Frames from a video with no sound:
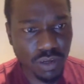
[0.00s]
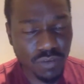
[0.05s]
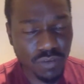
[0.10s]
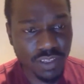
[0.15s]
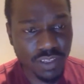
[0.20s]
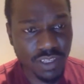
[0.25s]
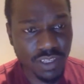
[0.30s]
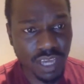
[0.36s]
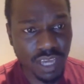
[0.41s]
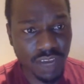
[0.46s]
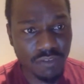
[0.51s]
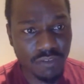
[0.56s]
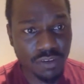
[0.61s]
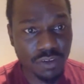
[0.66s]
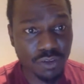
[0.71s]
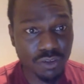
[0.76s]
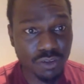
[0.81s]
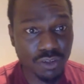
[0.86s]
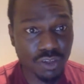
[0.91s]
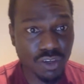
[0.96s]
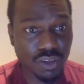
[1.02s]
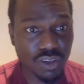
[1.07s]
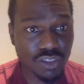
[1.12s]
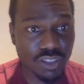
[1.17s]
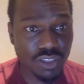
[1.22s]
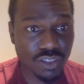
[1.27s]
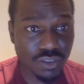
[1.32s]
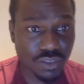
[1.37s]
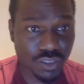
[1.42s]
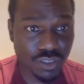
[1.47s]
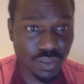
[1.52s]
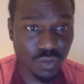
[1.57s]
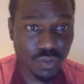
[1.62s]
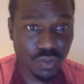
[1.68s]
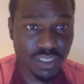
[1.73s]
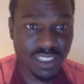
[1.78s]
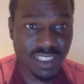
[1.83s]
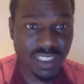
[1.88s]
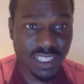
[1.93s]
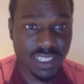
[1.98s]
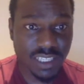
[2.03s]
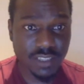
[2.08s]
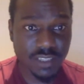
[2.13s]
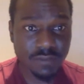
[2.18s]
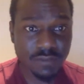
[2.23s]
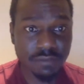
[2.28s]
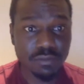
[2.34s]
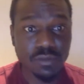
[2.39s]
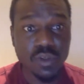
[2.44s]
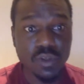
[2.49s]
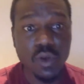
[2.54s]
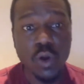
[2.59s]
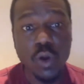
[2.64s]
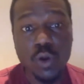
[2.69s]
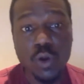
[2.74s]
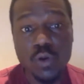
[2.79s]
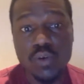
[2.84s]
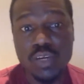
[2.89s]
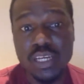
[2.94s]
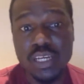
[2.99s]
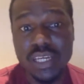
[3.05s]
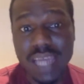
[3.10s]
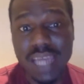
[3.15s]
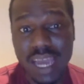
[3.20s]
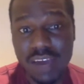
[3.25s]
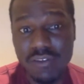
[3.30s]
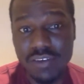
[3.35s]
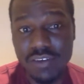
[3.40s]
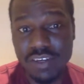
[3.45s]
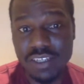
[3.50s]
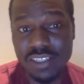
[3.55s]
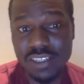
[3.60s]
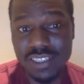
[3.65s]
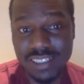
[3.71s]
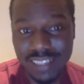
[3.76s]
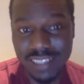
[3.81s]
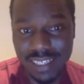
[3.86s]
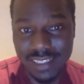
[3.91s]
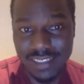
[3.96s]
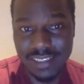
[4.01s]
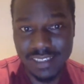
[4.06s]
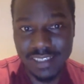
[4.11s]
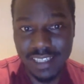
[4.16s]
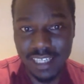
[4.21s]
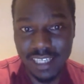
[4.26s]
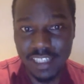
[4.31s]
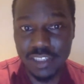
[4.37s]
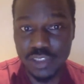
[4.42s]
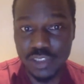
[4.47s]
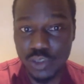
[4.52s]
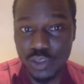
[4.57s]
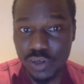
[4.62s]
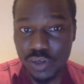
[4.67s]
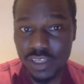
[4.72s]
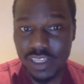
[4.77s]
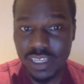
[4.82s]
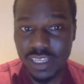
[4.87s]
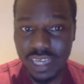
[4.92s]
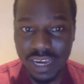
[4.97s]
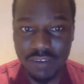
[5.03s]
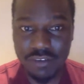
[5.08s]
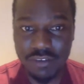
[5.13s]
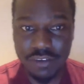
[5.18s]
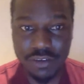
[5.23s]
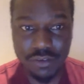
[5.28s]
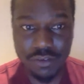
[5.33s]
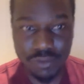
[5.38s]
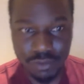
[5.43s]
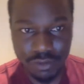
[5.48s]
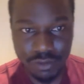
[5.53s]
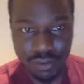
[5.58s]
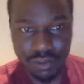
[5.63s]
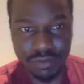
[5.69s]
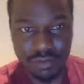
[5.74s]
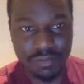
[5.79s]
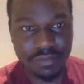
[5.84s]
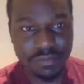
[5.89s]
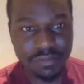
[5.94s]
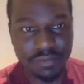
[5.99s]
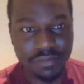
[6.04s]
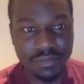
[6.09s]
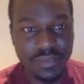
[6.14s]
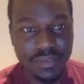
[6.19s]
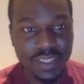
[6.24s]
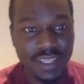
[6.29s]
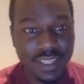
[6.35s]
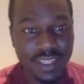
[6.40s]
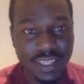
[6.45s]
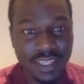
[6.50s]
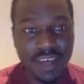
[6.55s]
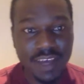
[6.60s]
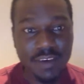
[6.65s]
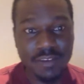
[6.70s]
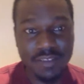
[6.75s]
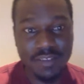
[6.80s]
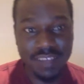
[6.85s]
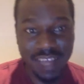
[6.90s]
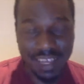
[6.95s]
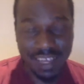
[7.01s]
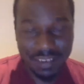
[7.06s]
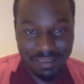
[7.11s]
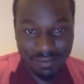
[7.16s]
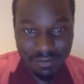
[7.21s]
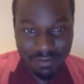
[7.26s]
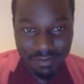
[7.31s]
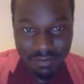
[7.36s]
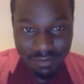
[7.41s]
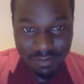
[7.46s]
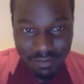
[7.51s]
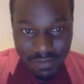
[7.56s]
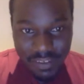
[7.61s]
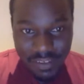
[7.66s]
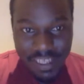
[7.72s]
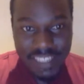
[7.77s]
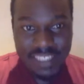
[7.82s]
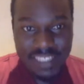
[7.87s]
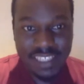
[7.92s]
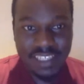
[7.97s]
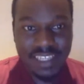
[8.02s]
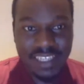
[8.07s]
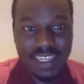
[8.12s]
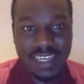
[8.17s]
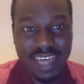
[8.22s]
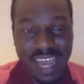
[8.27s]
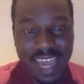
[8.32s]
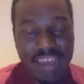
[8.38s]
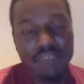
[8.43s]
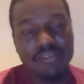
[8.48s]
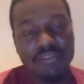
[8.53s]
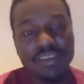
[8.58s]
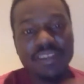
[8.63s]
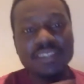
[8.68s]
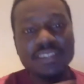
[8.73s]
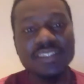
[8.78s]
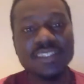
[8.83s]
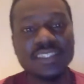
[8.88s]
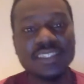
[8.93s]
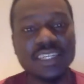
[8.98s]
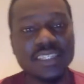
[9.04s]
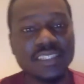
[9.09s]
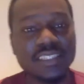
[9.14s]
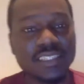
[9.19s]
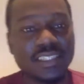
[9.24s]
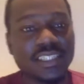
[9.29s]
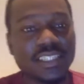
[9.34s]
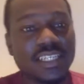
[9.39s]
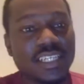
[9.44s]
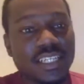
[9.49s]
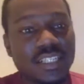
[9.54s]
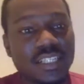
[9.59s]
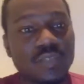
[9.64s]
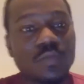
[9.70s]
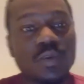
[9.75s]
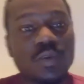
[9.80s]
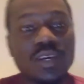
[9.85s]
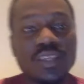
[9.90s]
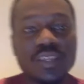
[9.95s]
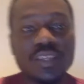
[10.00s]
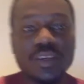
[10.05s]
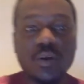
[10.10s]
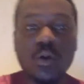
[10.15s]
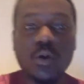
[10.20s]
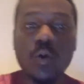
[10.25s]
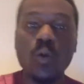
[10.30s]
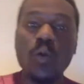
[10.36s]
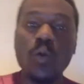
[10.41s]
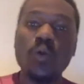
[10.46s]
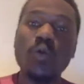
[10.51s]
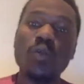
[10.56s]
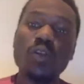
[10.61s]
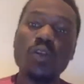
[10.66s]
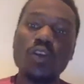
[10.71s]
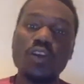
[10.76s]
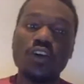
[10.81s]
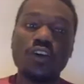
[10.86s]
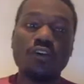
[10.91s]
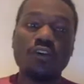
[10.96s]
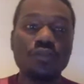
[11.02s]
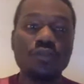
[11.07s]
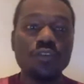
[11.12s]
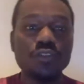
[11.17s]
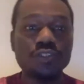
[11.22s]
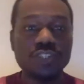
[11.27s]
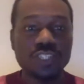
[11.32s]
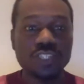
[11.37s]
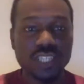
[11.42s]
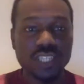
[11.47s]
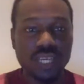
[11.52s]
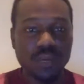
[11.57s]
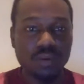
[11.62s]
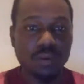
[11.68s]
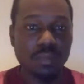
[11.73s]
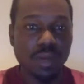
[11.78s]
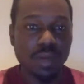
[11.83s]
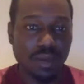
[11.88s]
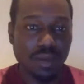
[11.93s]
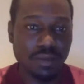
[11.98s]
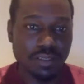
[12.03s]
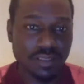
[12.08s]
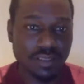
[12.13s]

of the African Union Constitution, which states only African states can join the African Union. Now, that phrasing there, African states, is where the whole confusion has come about.